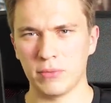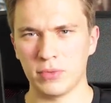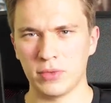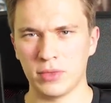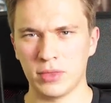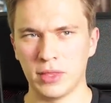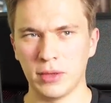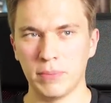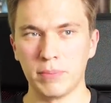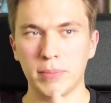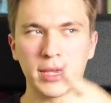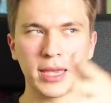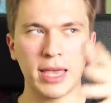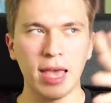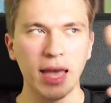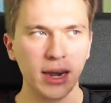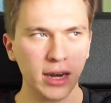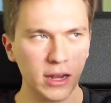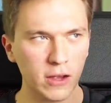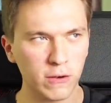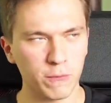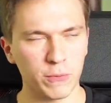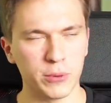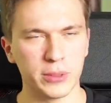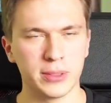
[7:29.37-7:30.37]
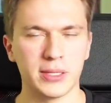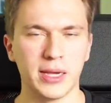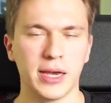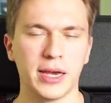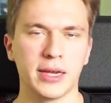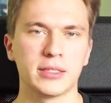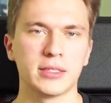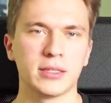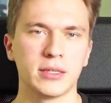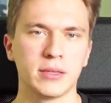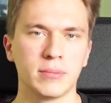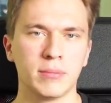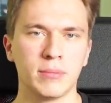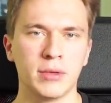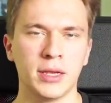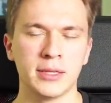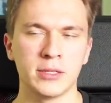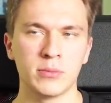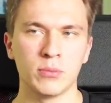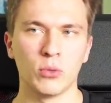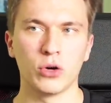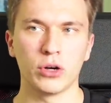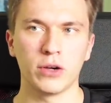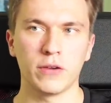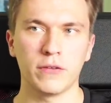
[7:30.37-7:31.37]
the mechanic of Protect, is
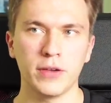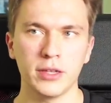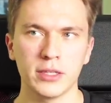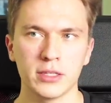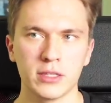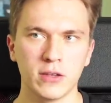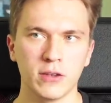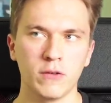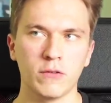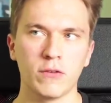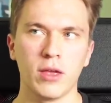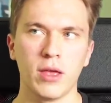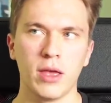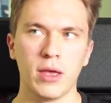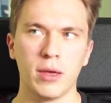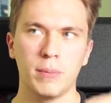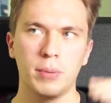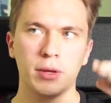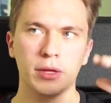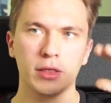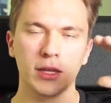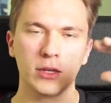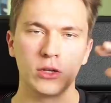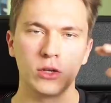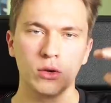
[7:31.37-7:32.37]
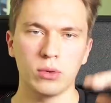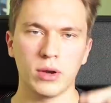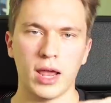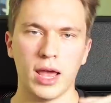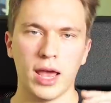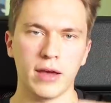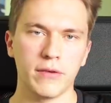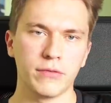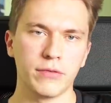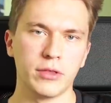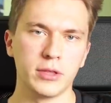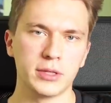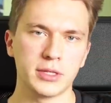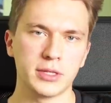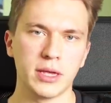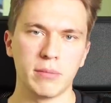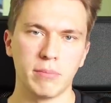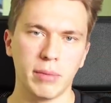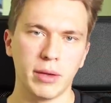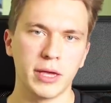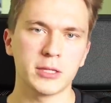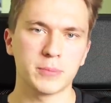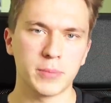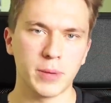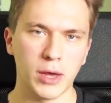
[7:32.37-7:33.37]
more defensive, but they don't have the same
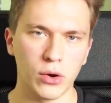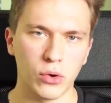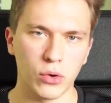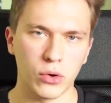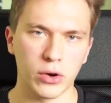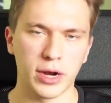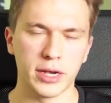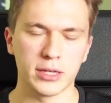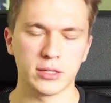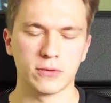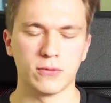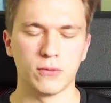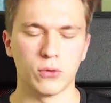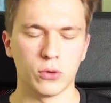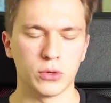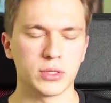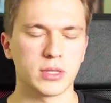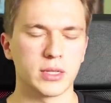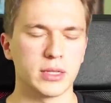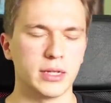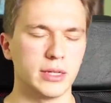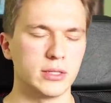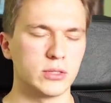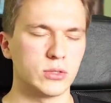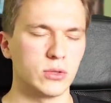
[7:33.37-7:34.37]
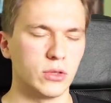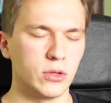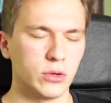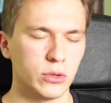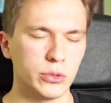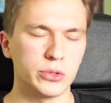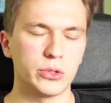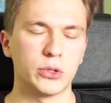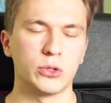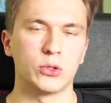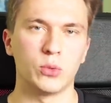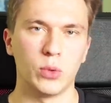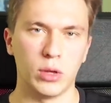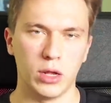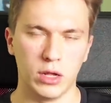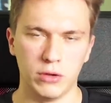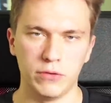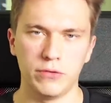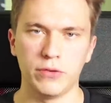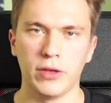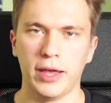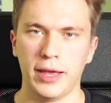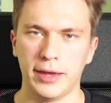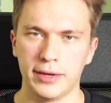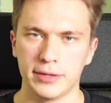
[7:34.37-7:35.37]
base power as Force Clan, so they're also
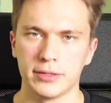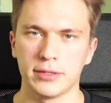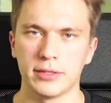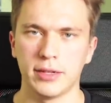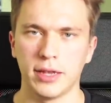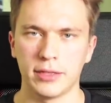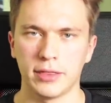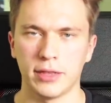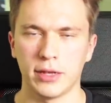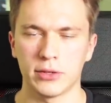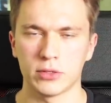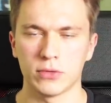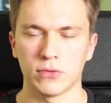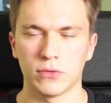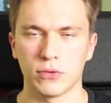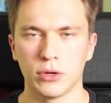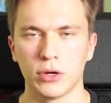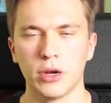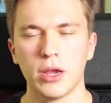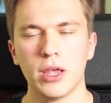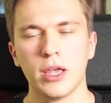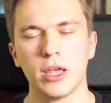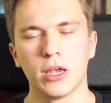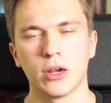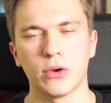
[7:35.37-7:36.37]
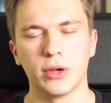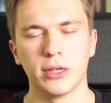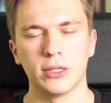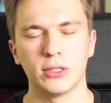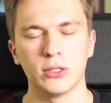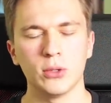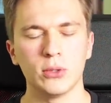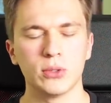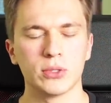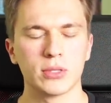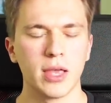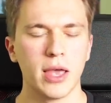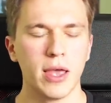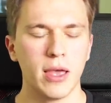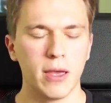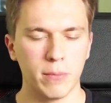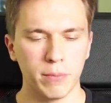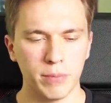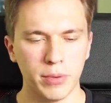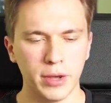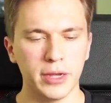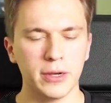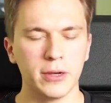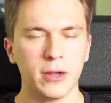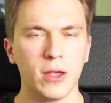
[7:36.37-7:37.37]
12 and 9,000 for grade 2s.
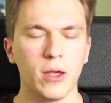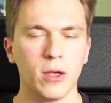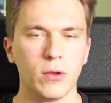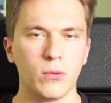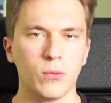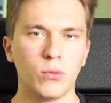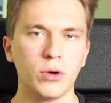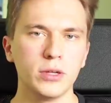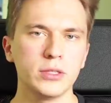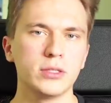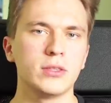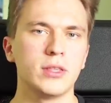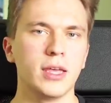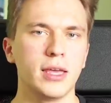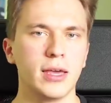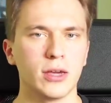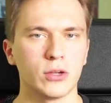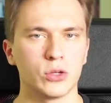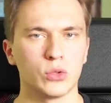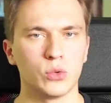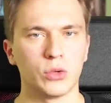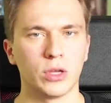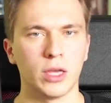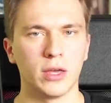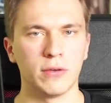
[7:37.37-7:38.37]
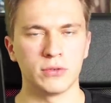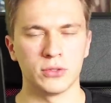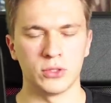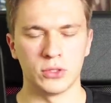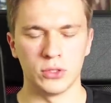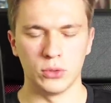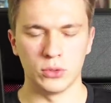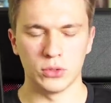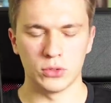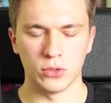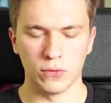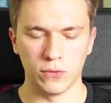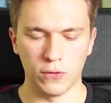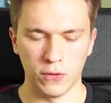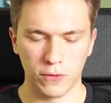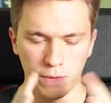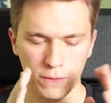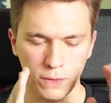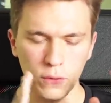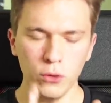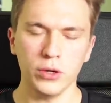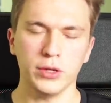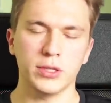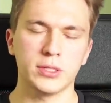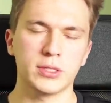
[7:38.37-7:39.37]
But what do the actual gifts do? So for
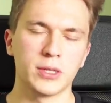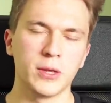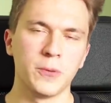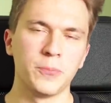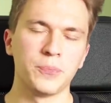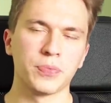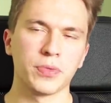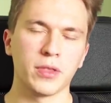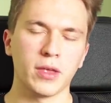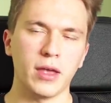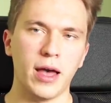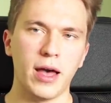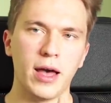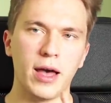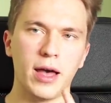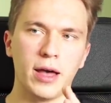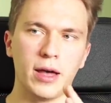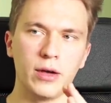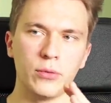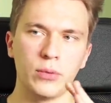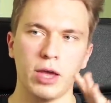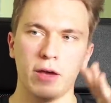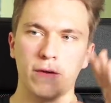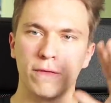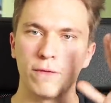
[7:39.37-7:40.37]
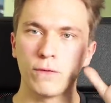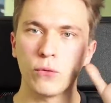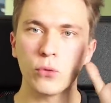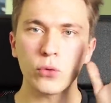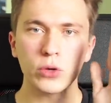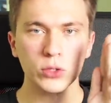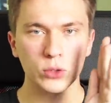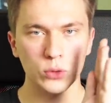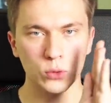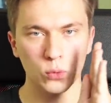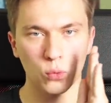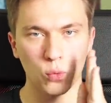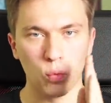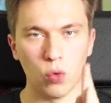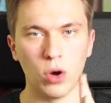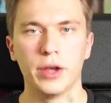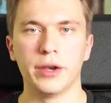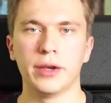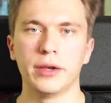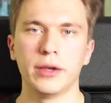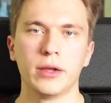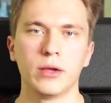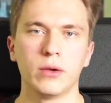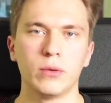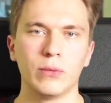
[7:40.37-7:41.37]
Force, we have Force
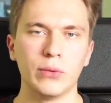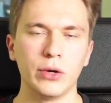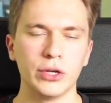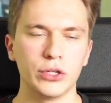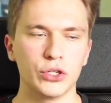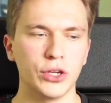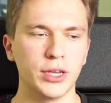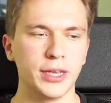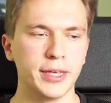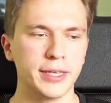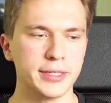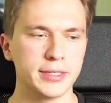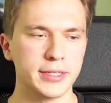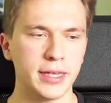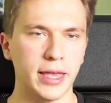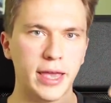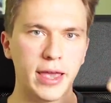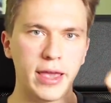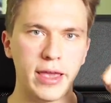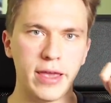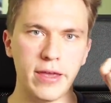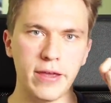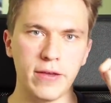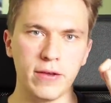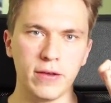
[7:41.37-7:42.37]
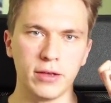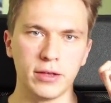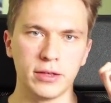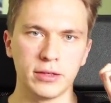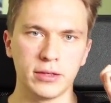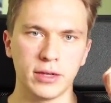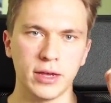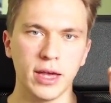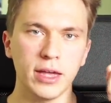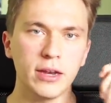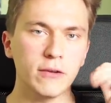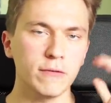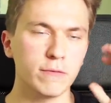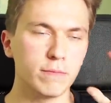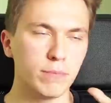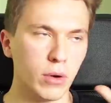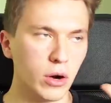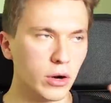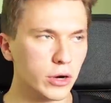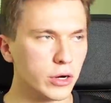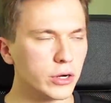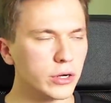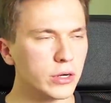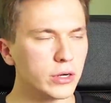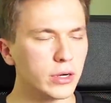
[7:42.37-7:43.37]
1, which is a kind of
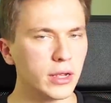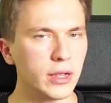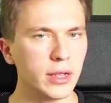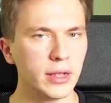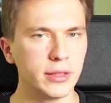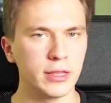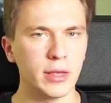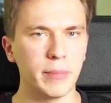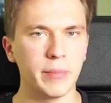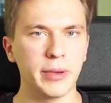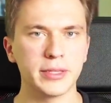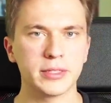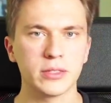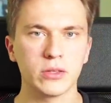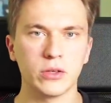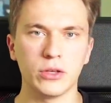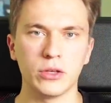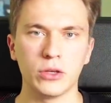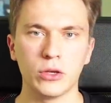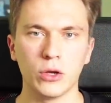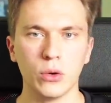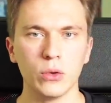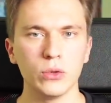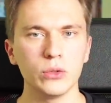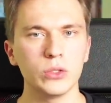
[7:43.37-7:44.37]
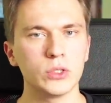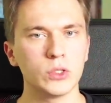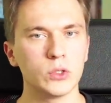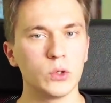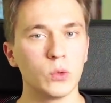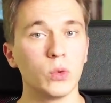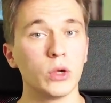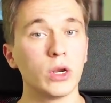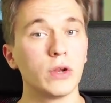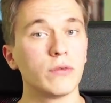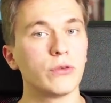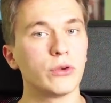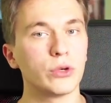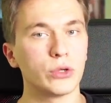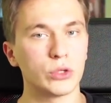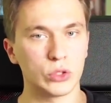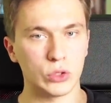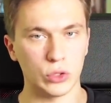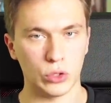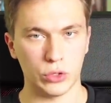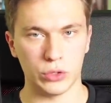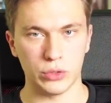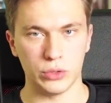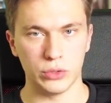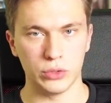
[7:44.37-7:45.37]
marker that basically goes to one of your
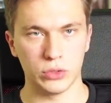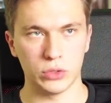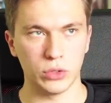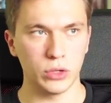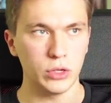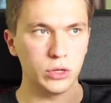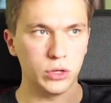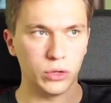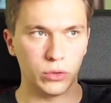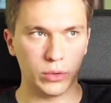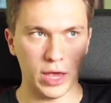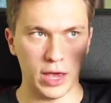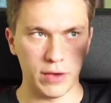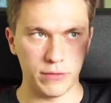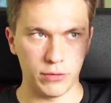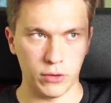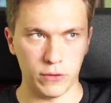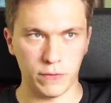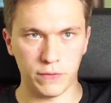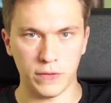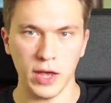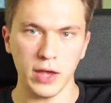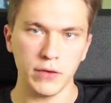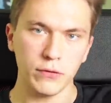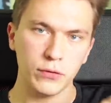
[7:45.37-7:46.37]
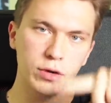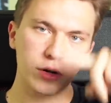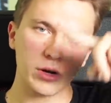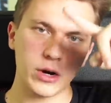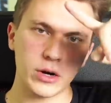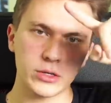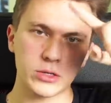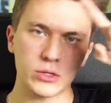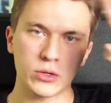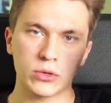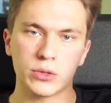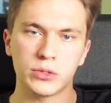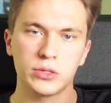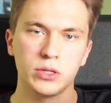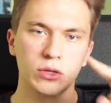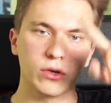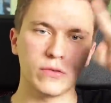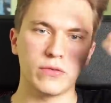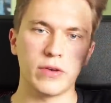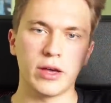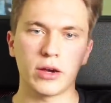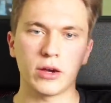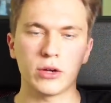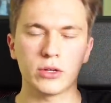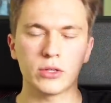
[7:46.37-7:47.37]
circles. So, you know, you have your 5 rearguard circles and your
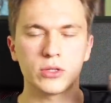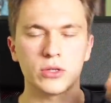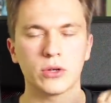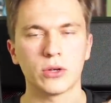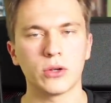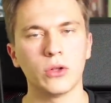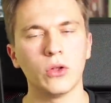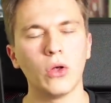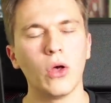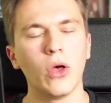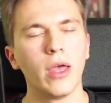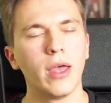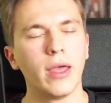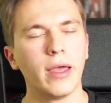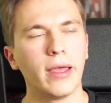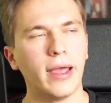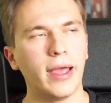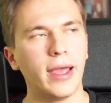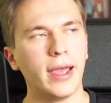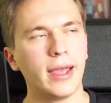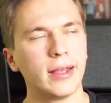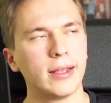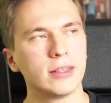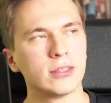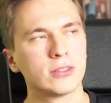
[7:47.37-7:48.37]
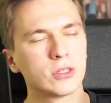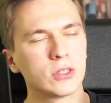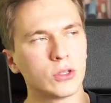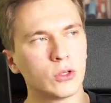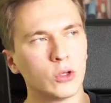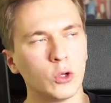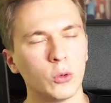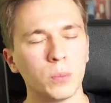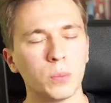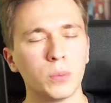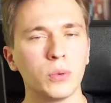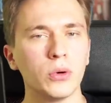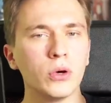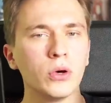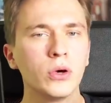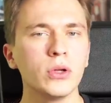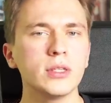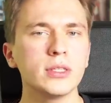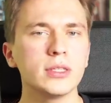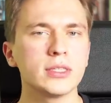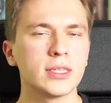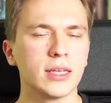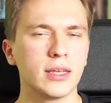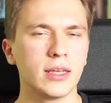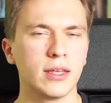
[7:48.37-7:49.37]
Vanguard circle, and you
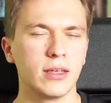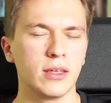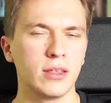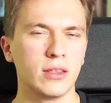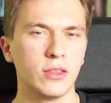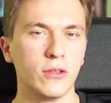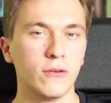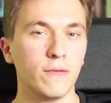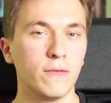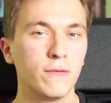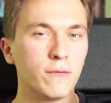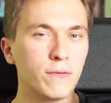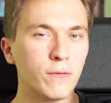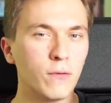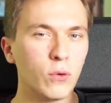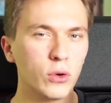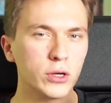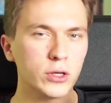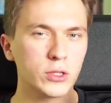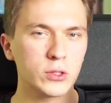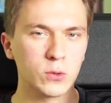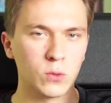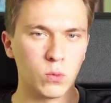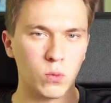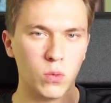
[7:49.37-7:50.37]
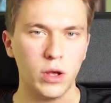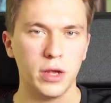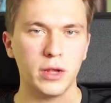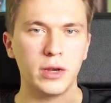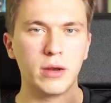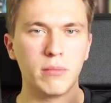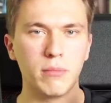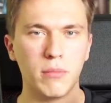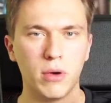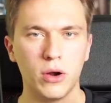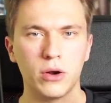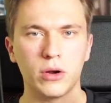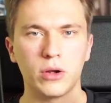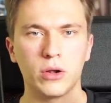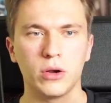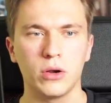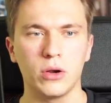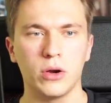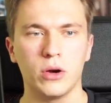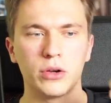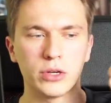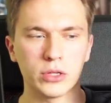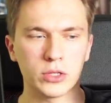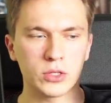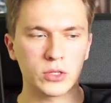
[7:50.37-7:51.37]
put the Force 1 marker
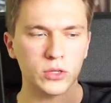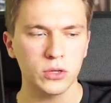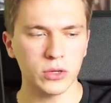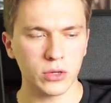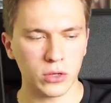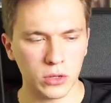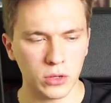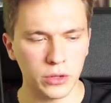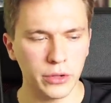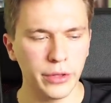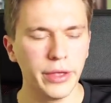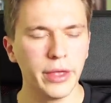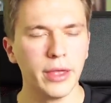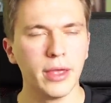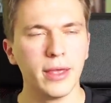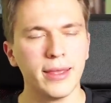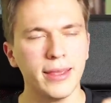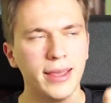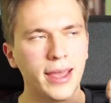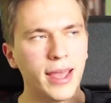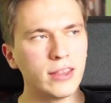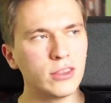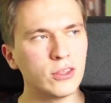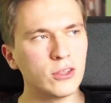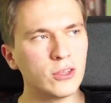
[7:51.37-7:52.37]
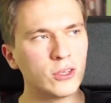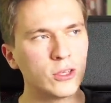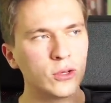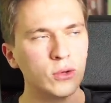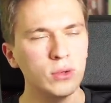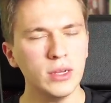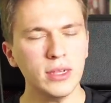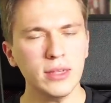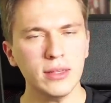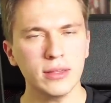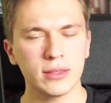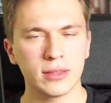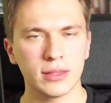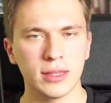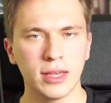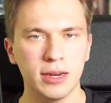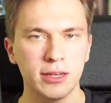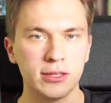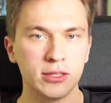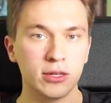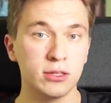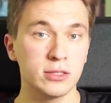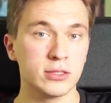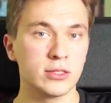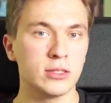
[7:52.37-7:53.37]
on a circle, and the unit that
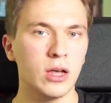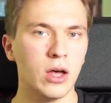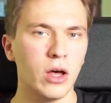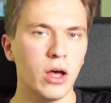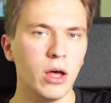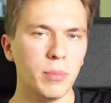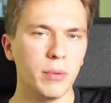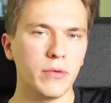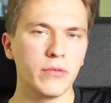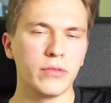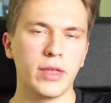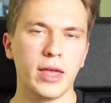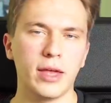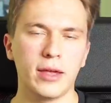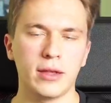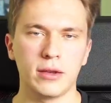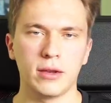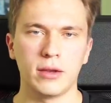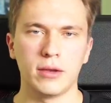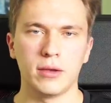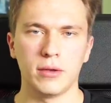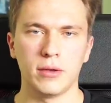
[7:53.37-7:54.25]
is on top of that